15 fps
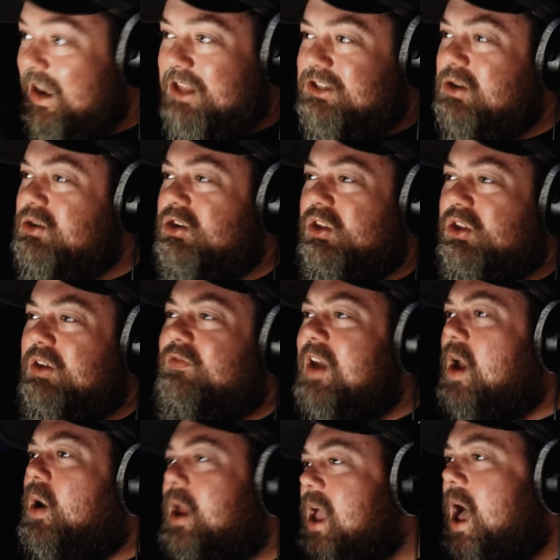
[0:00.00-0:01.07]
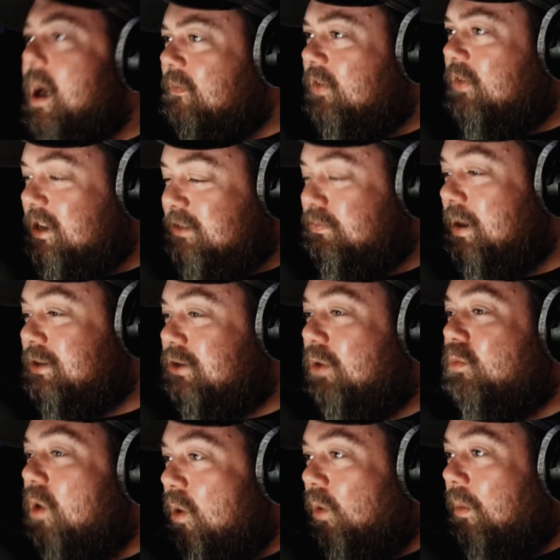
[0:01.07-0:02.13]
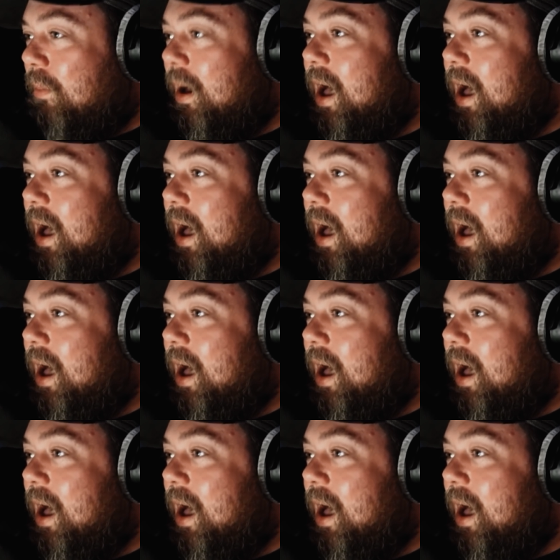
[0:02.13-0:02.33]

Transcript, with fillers: And it's usually very obvious based on what we're